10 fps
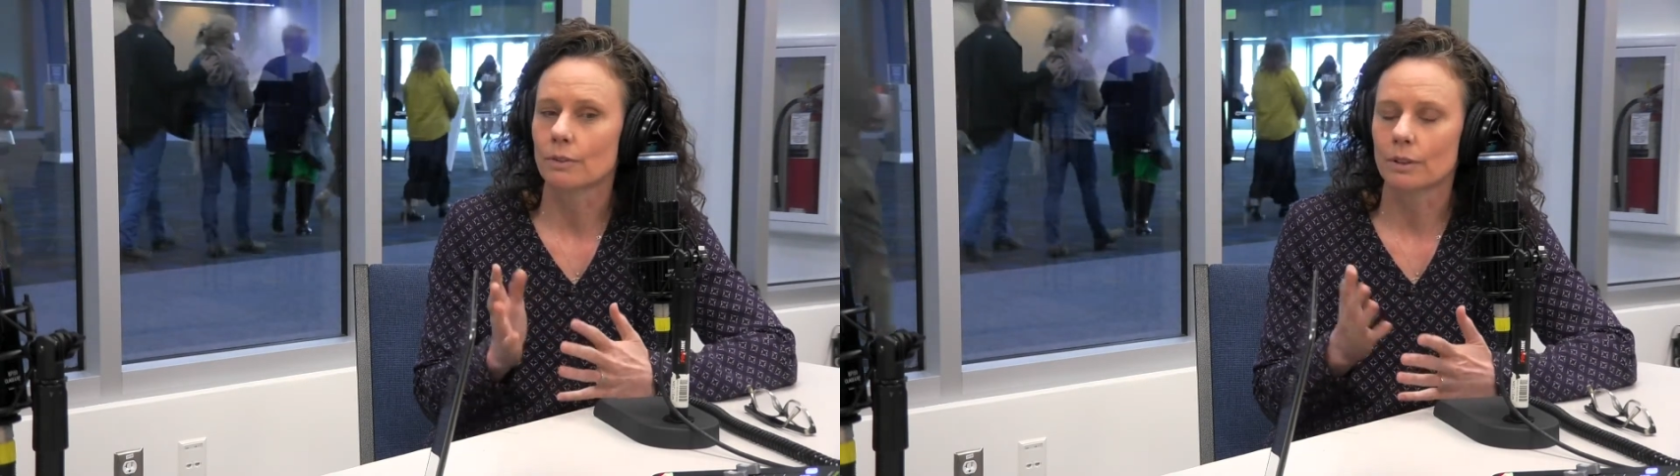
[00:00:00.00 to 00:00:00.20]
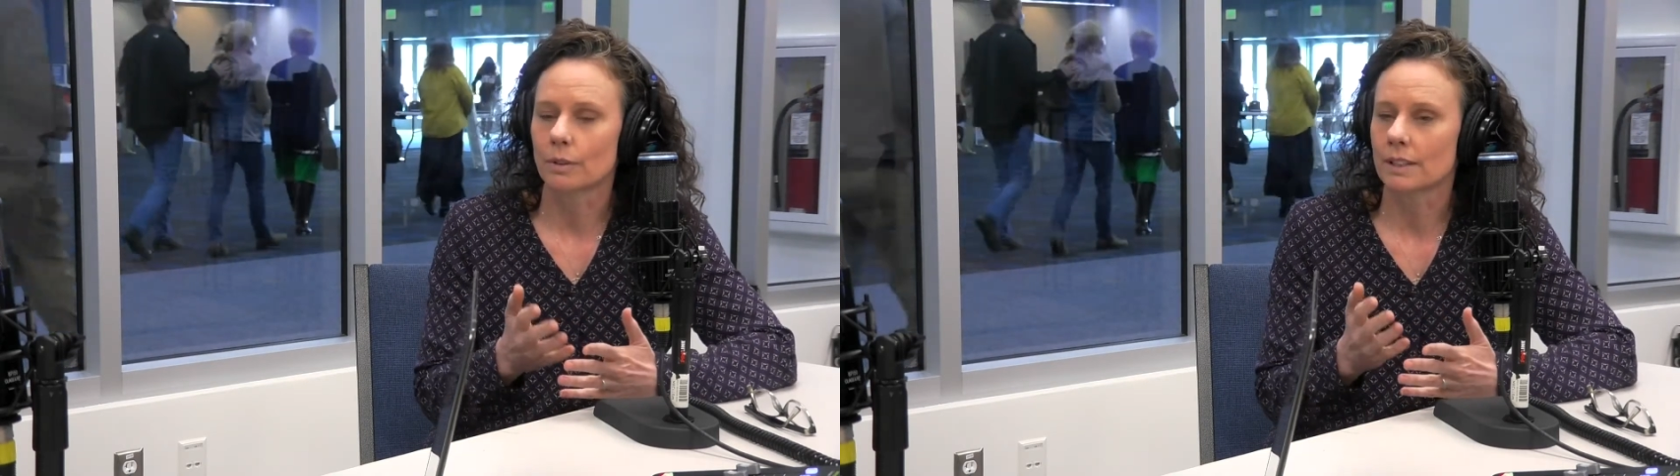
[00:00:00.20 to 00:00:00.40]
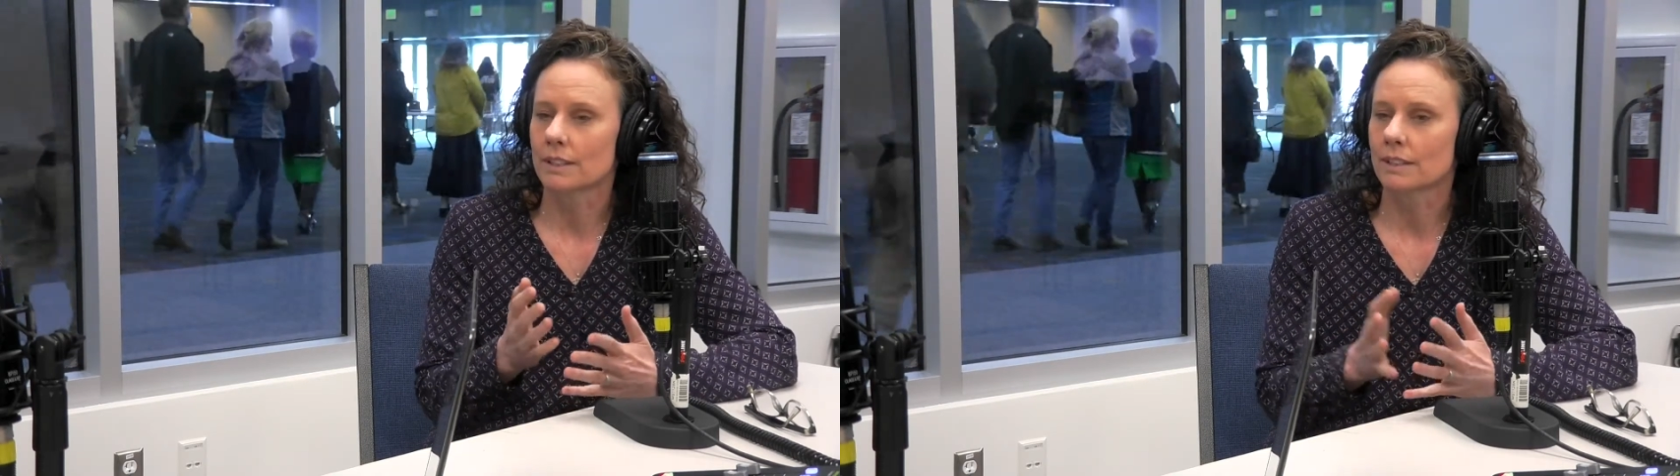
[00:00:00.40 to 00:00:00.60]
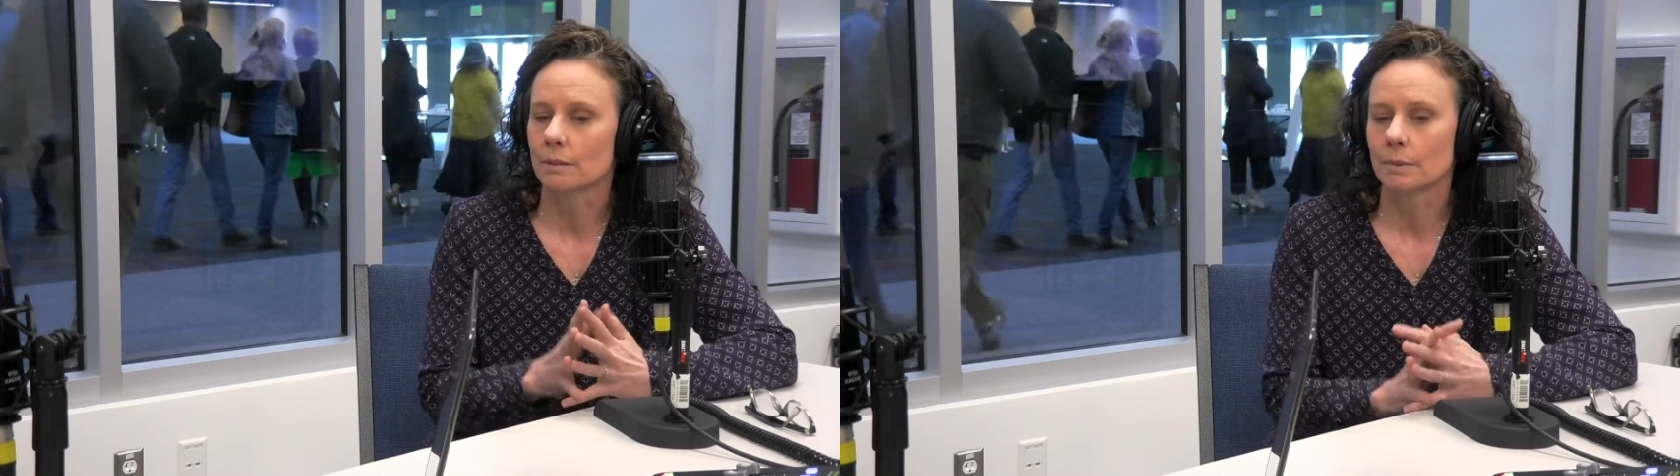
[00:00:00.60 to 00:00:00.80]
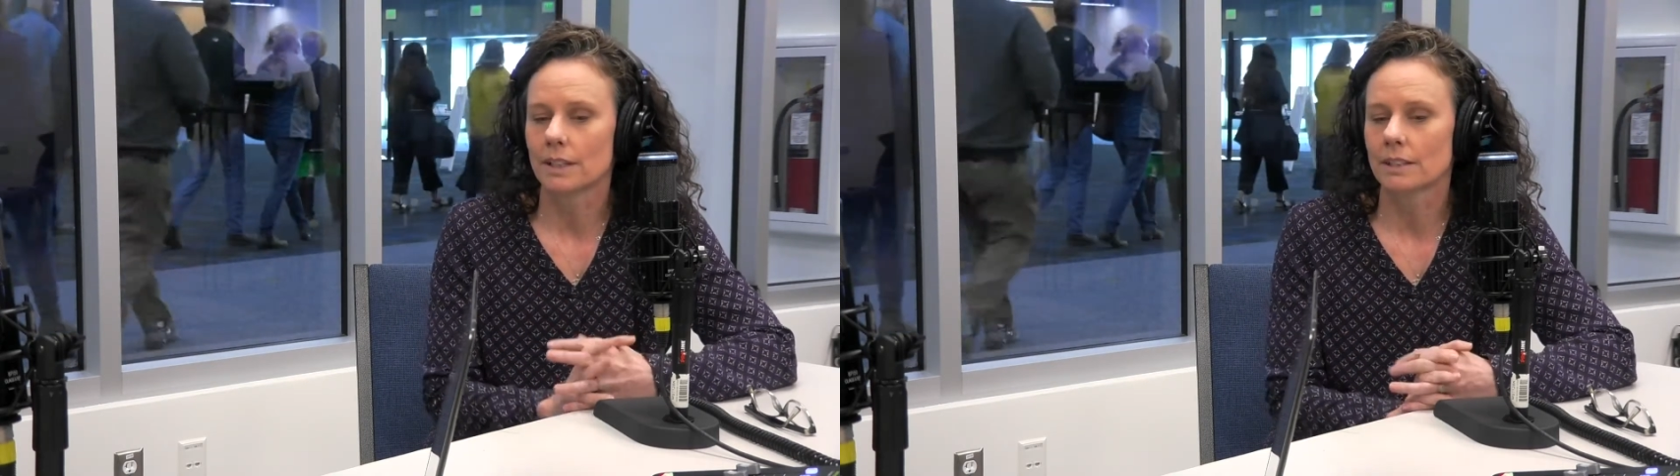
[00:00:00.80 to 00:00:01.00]
request
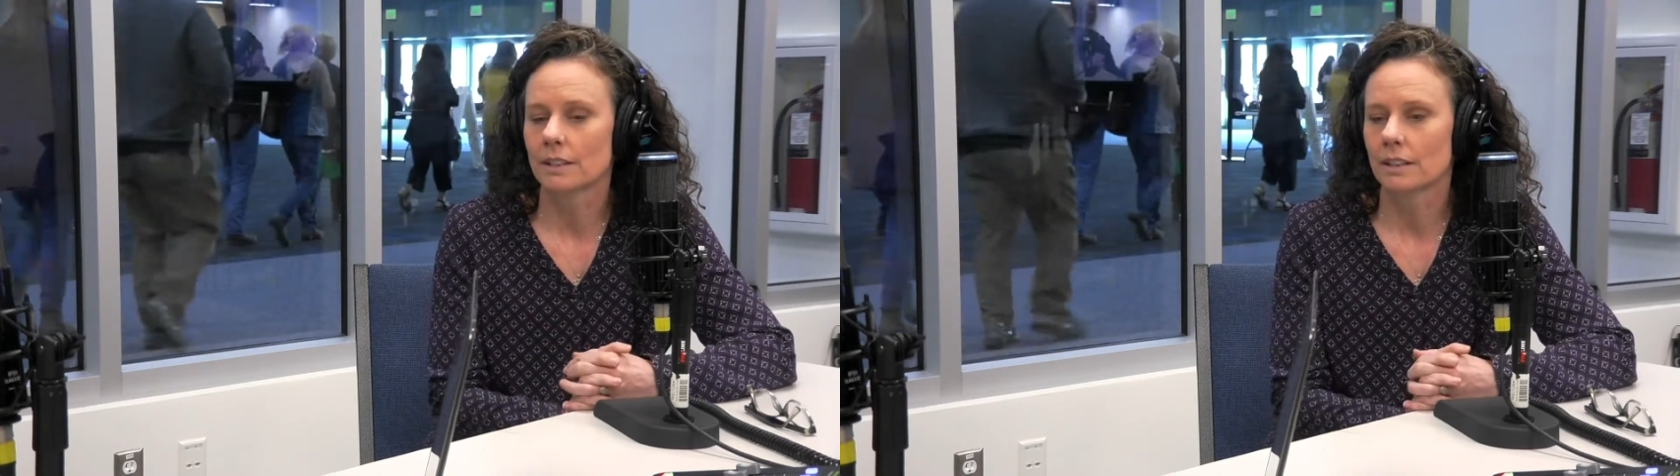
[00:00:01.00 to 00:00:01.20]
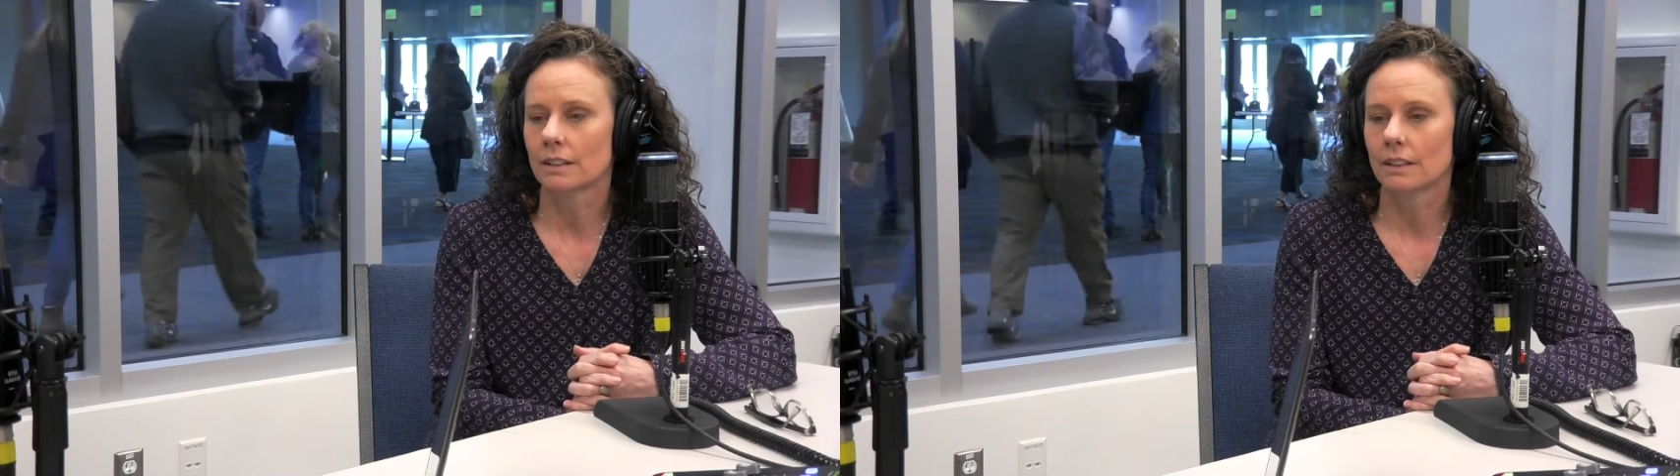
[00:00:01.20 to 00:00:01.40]
somebody to